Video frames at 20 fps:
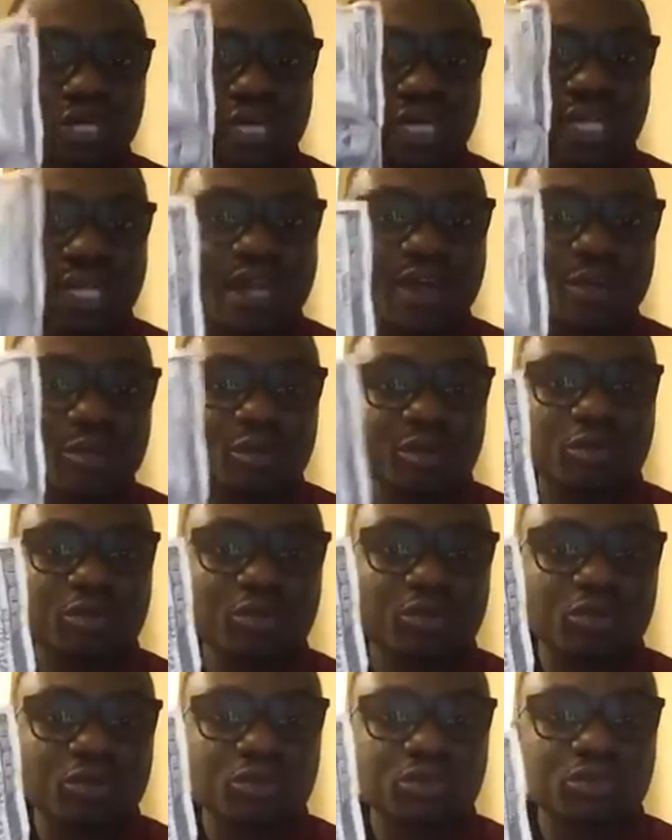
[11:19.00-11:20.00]
allow
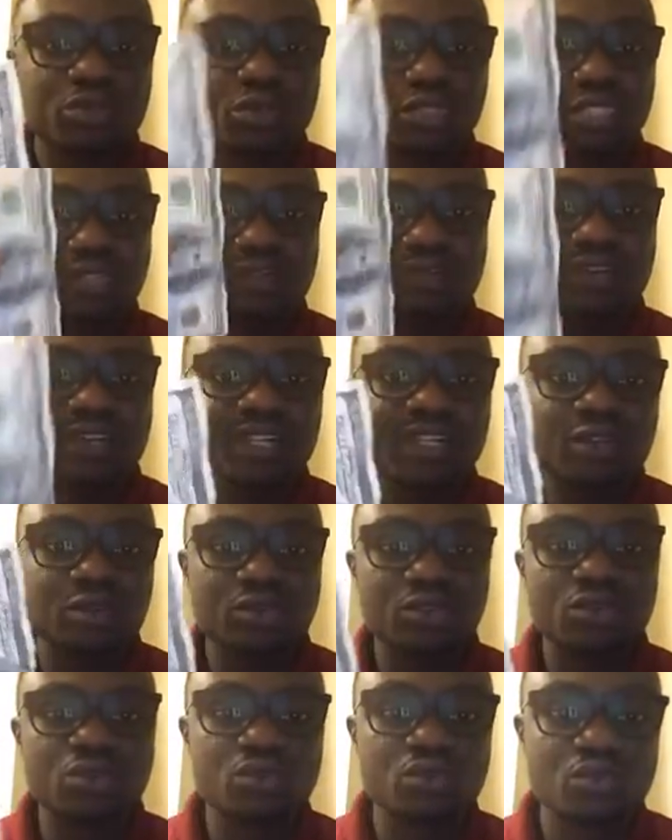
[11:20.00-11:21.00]
people to
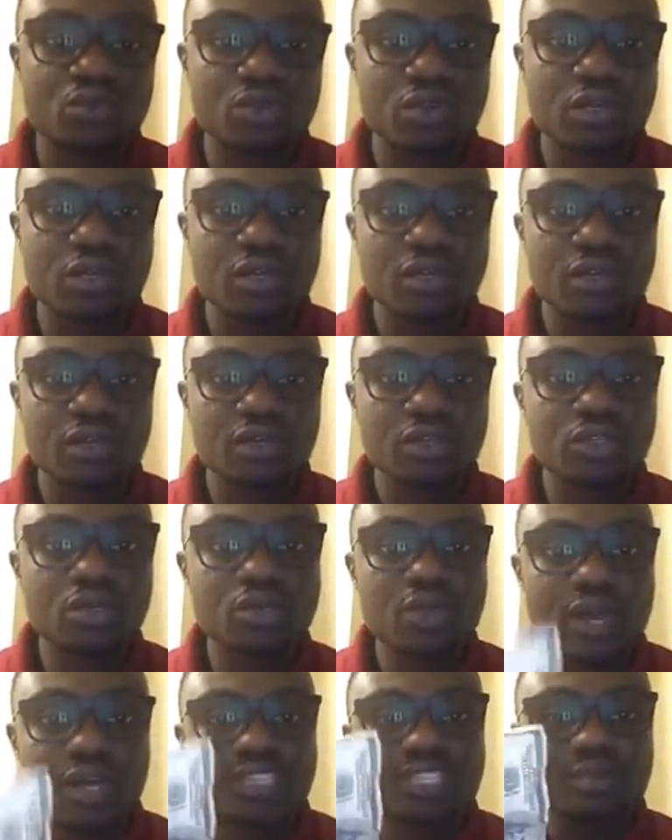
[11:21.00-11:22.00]
devalue you.
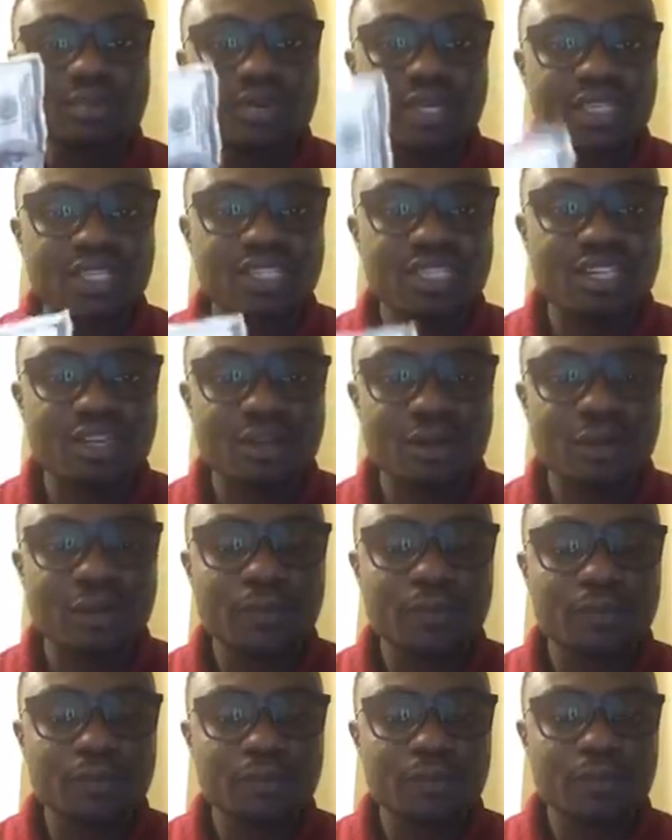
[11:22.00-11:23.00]
You are special,
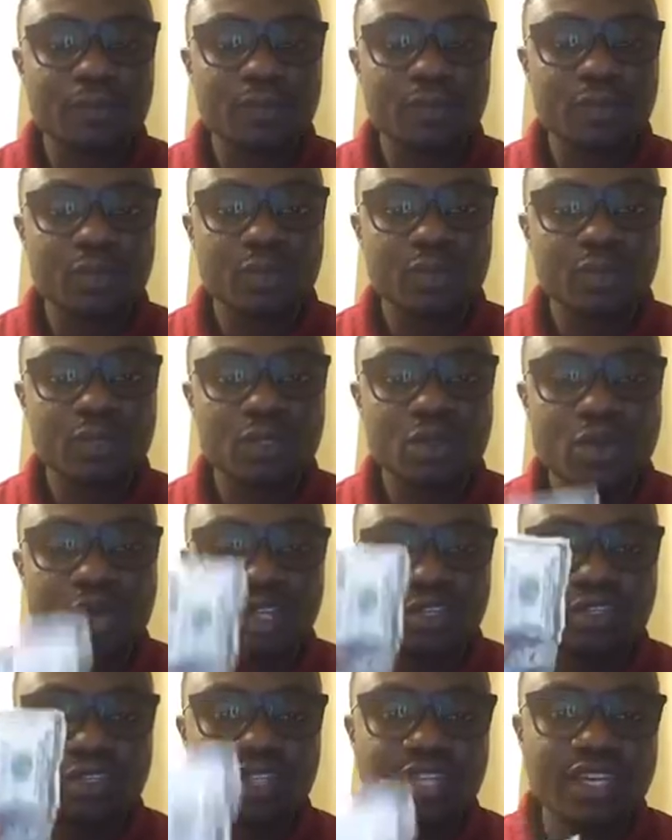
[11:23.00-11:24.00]
you
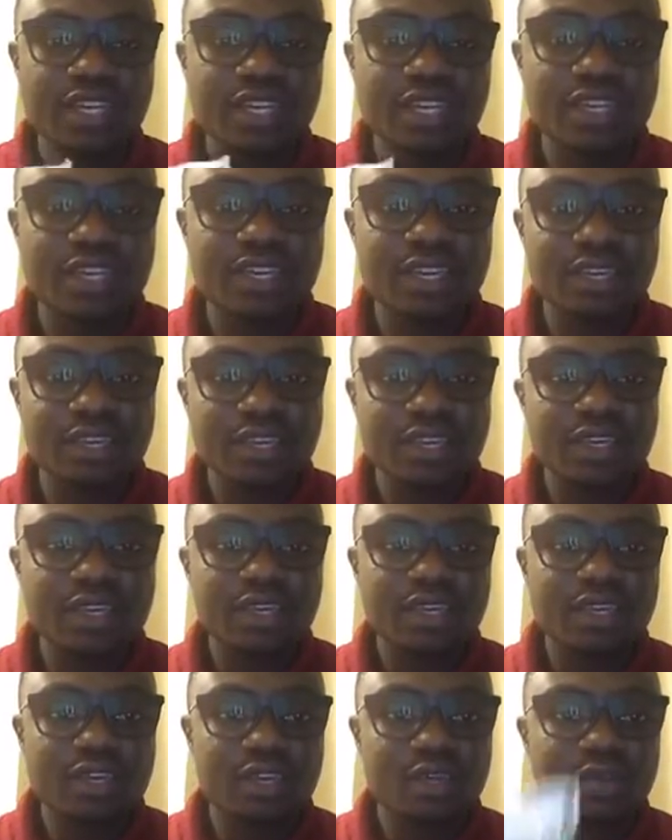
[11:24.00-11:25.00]
are unique,
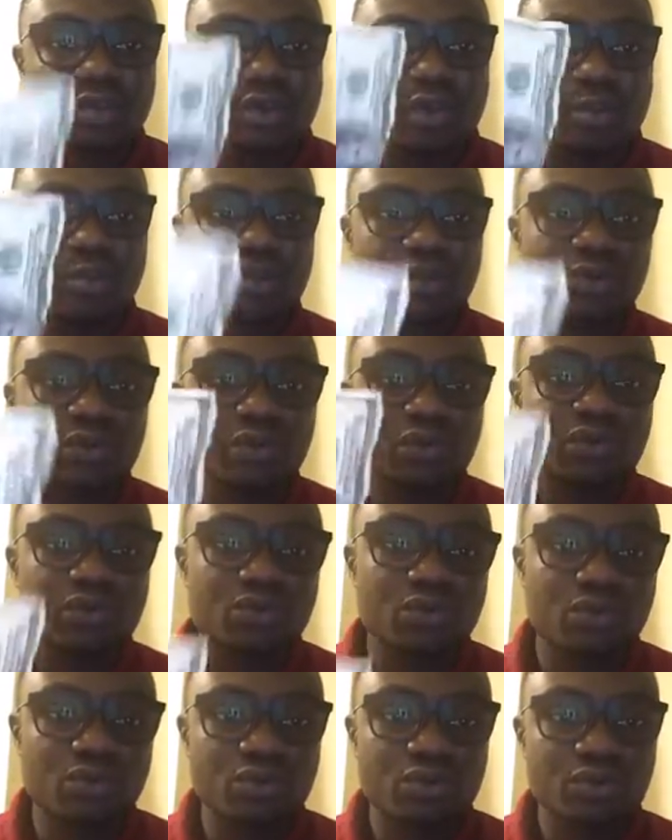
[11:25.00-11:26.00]
and you are
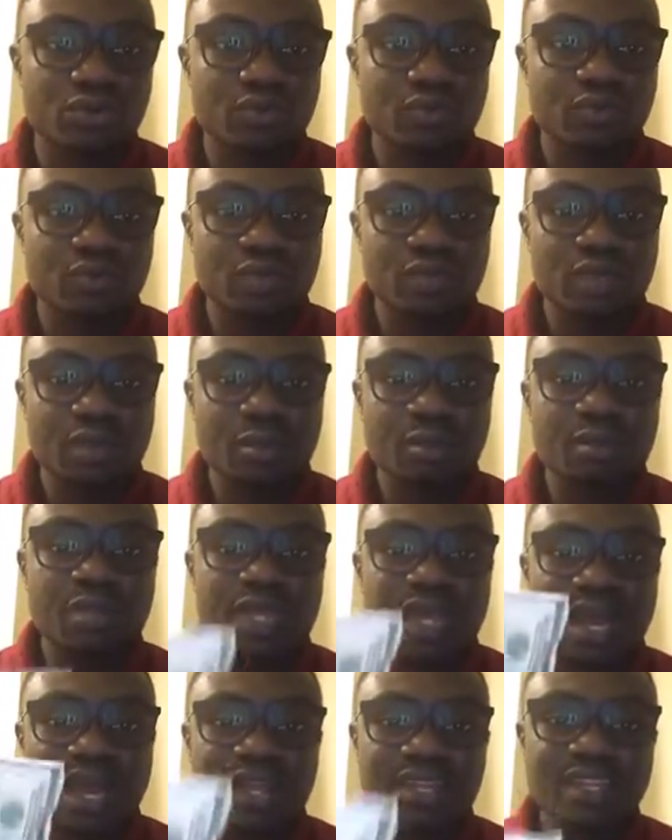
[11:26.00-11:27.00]
beautiful.
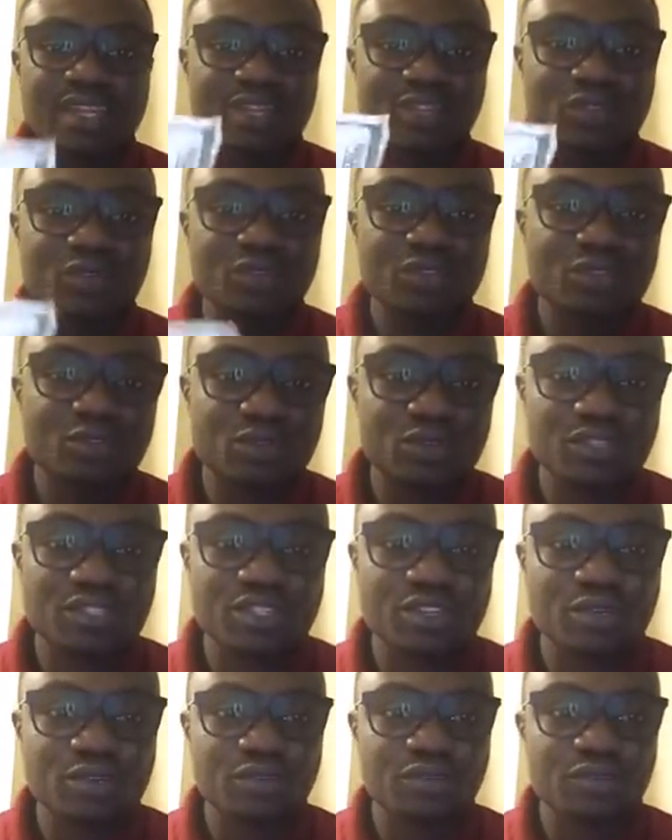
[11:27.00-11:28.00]
Be honest with
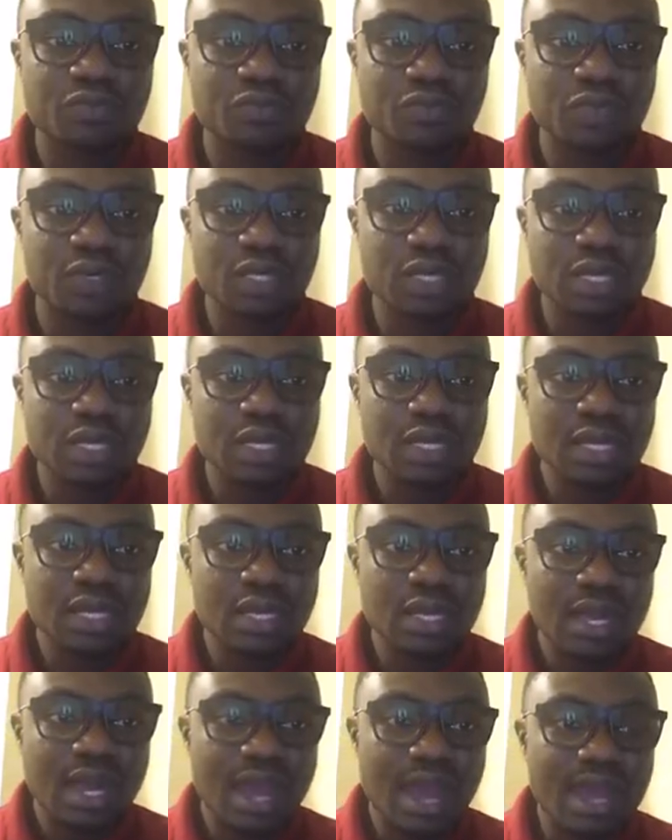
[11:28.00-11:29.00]
yourself.
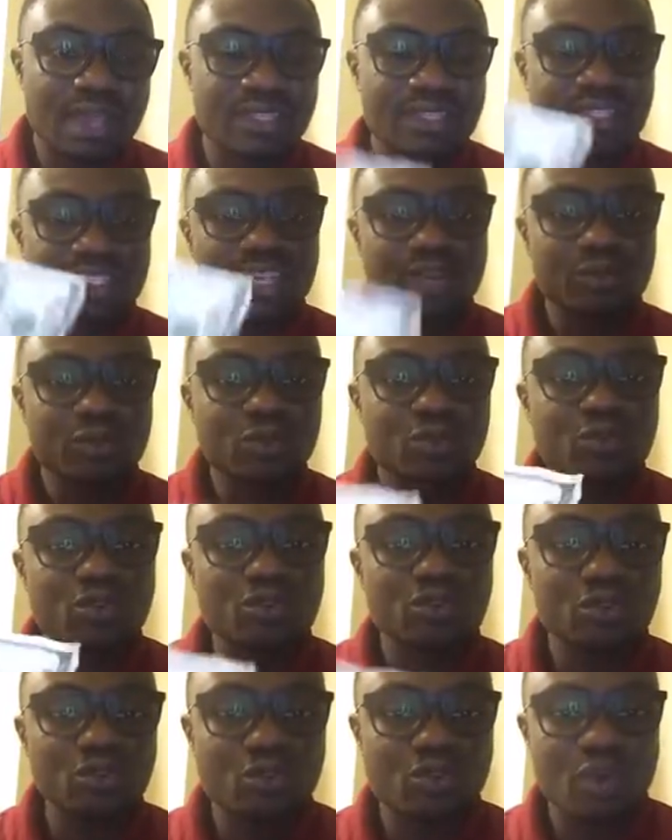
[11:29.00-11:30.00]
Accept
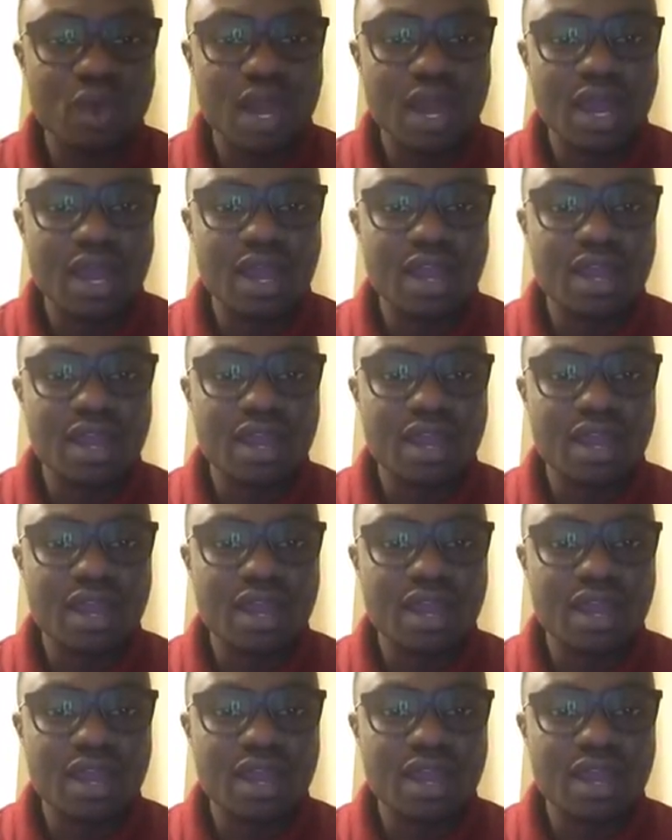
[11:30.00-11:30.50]
who you are